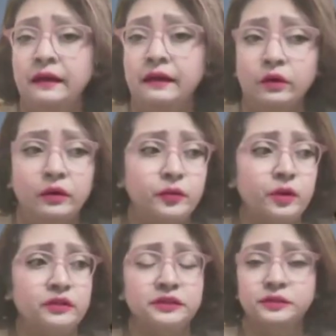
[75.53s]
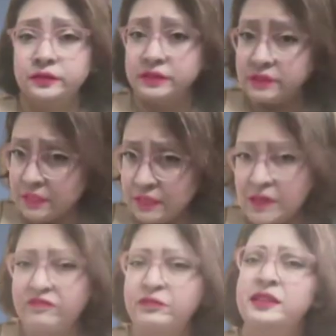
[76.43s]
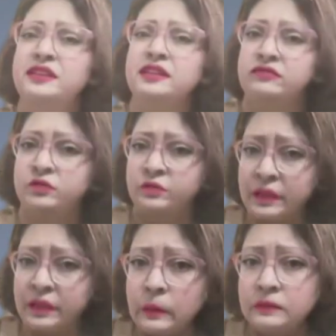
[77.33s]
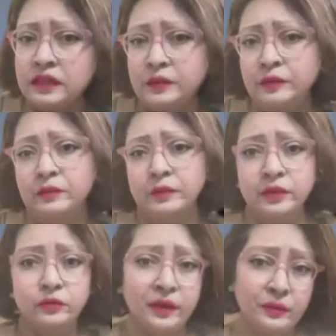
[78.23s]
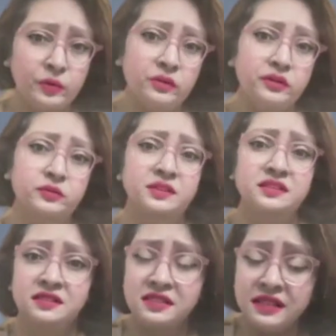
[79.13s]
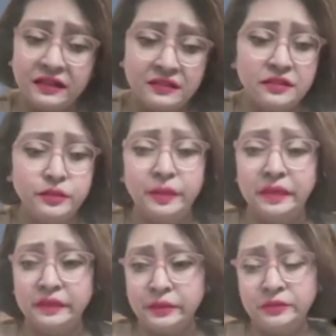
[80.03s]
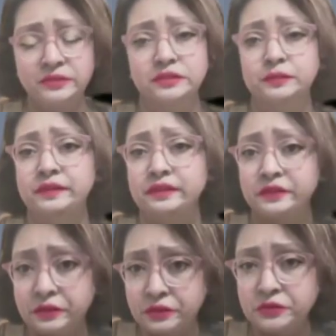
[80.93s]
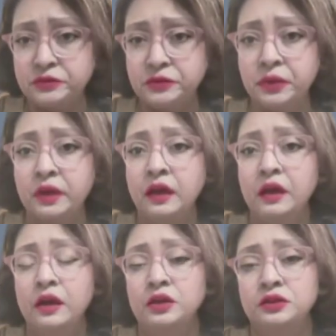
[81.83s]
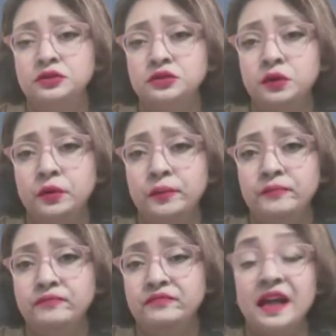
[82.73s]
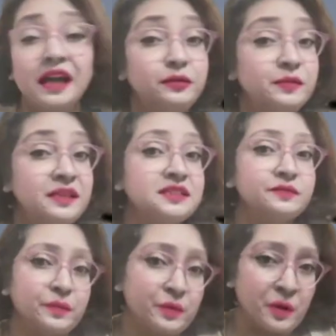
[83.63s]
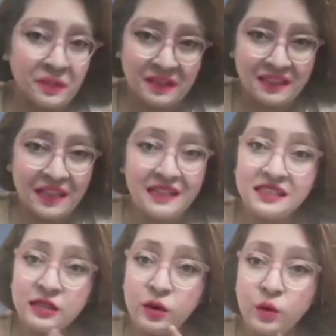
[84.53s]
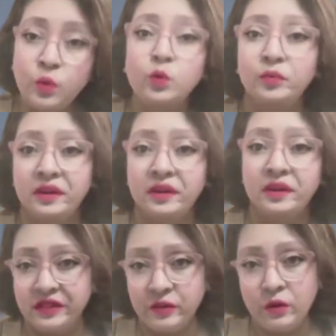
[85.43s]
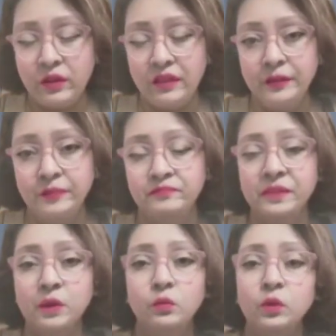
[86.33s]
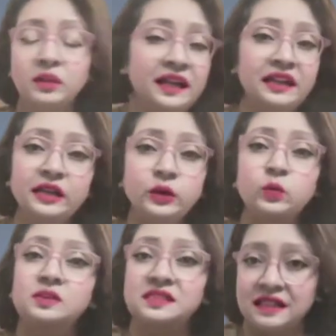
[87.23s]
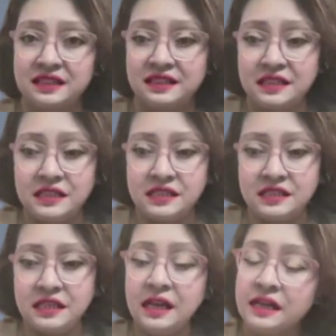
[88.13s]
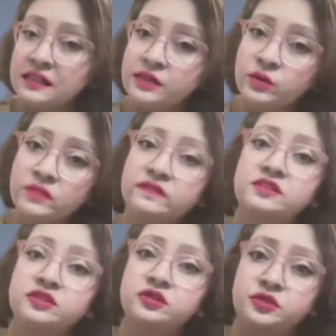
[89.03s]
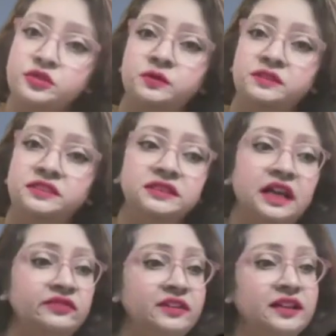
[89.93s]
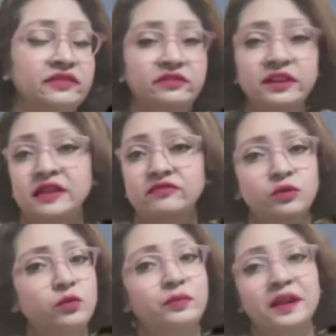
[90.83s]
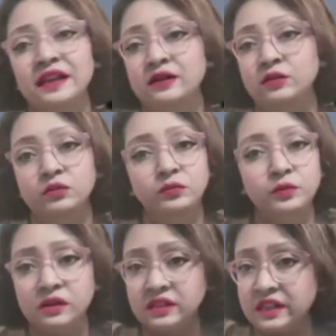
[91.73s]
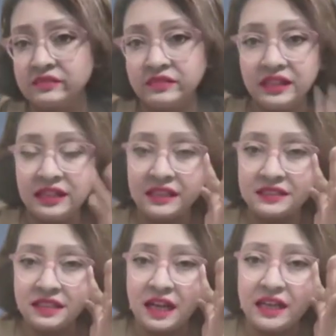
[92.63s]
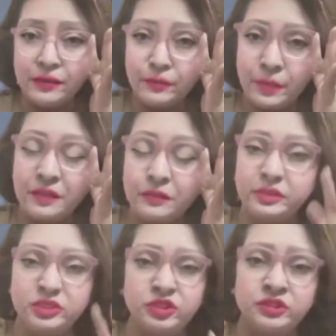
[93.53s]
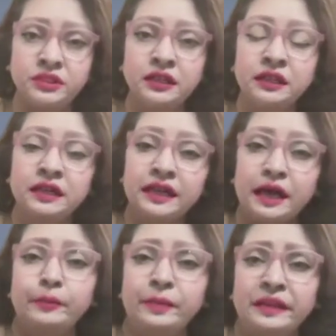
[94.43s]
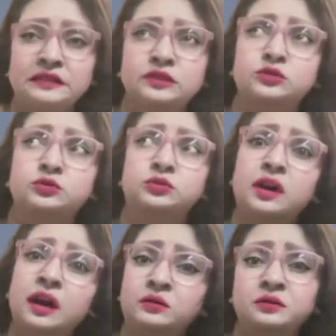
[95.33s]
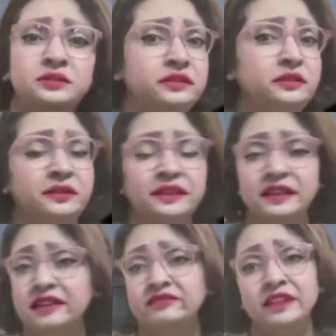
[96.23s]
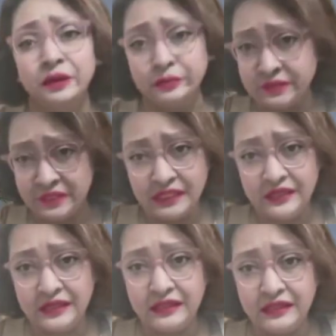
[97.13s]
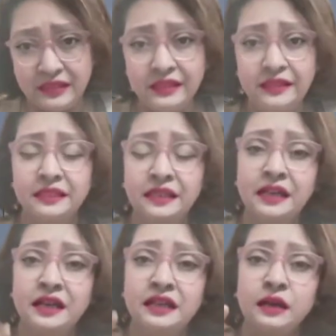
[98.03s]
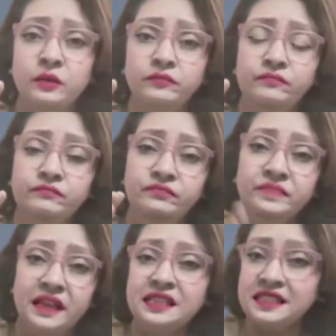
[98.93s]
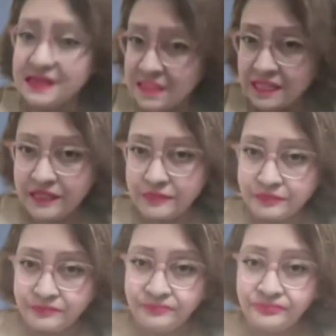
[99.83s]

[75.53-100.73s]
or products which have been there for a very long time compared to my product which has just entered the market or just been a year or so. So that means my product has low brand recall. Now, what can I do in such a cases? The universal truth is I will never have no brand or no product ever has high impact budget campaigns throughout the year. It never happens like that, right? Now, let's say